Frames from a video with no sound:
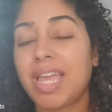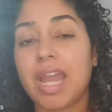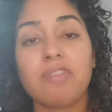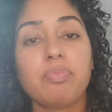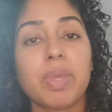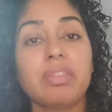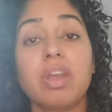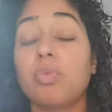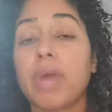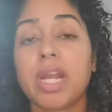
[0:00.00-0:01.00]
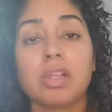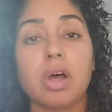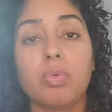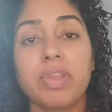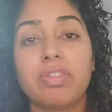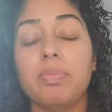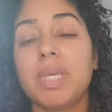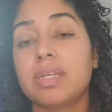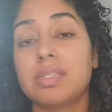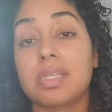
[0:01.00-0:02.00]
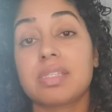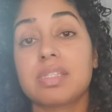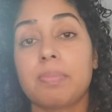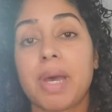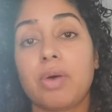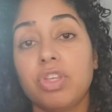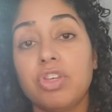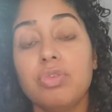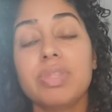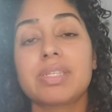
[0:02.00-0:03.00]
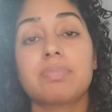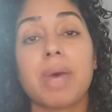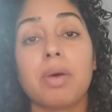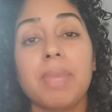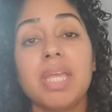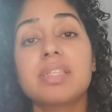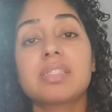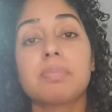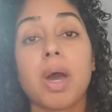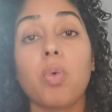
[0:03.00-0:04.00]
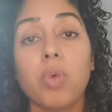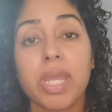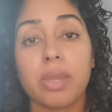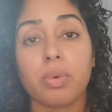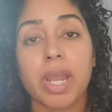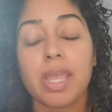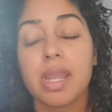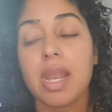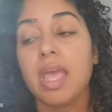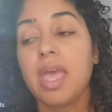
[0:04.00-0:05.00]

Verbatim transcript: And I've been there right along with you because this is about you, this is about me, this is about we, right?